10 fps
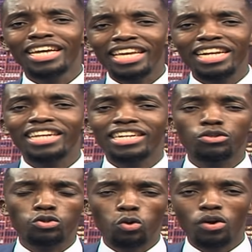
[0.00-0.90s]
Hilda
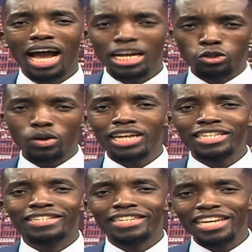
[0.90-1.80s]
Newton, a
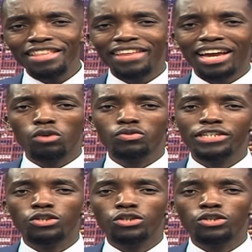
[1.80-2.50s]
journalist in the country,